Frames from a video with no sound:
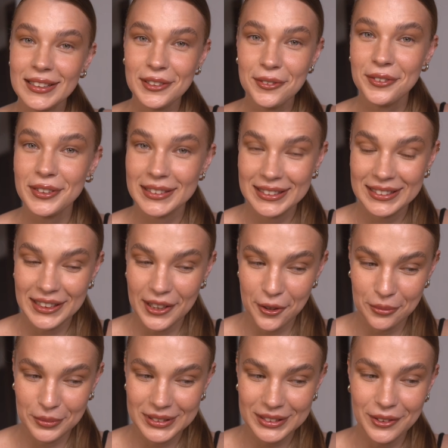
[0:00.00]
There are different
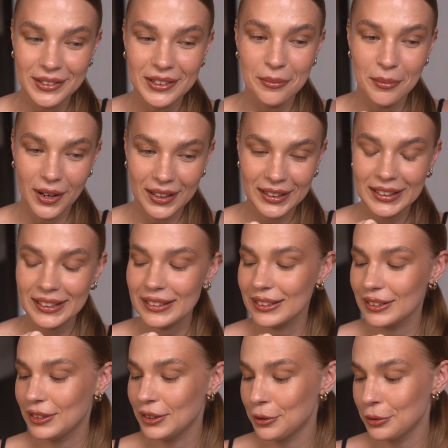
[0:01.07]
serums on the
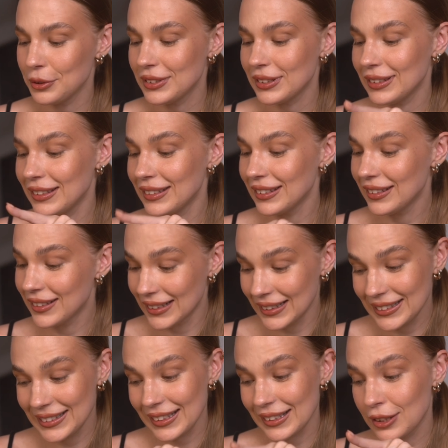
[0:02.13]
market that use an
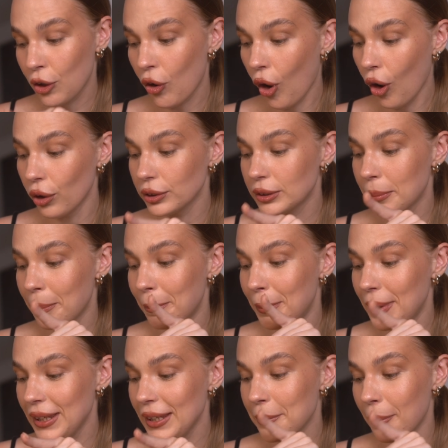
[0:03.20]
ingredient called
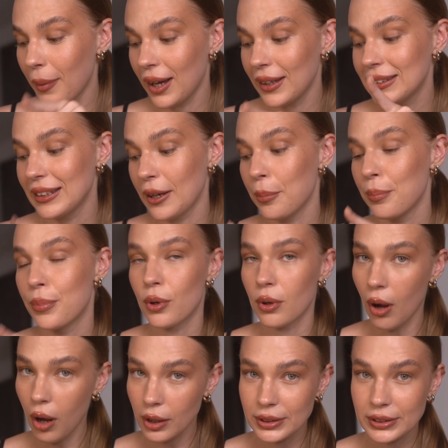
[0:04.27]

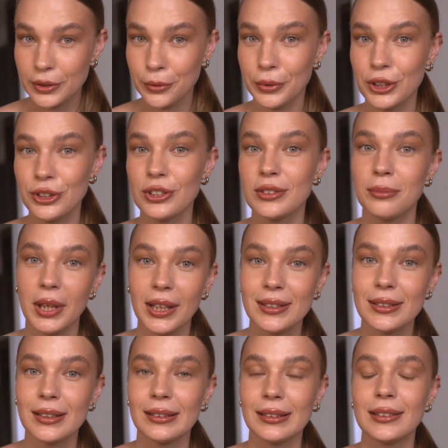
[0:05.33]
bimatoprost, which is
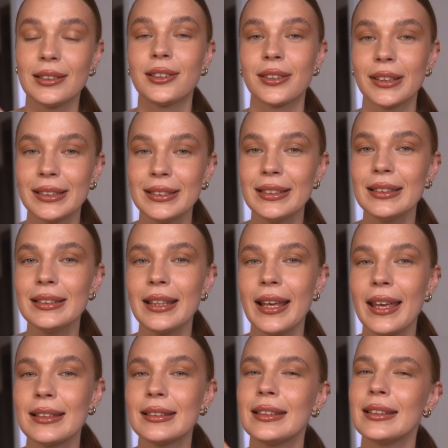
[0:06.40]
medical
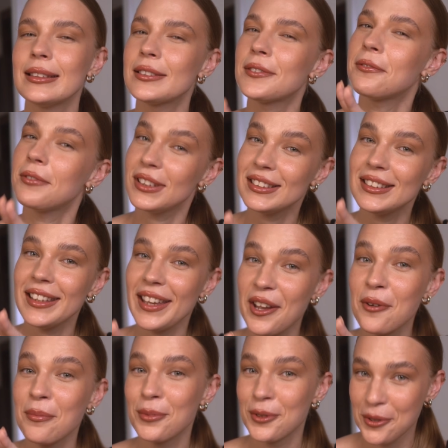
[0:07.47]
ingredient and it's
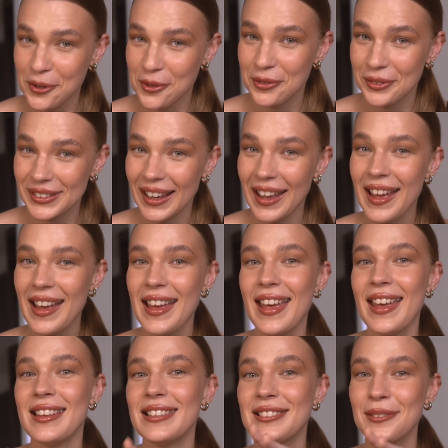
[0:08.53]
FDA approved
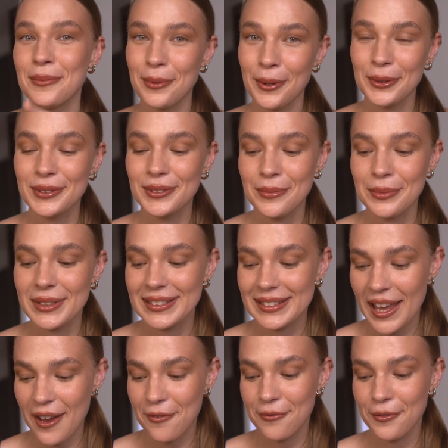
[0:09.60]
and supposed to
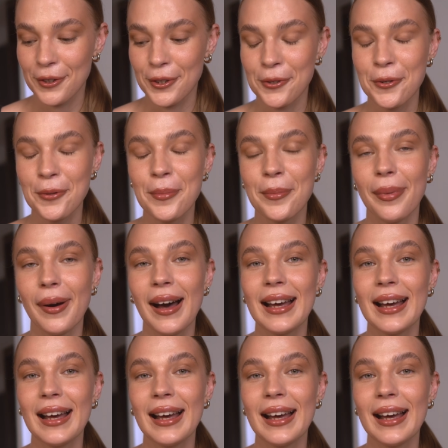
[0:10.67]
be safe for you,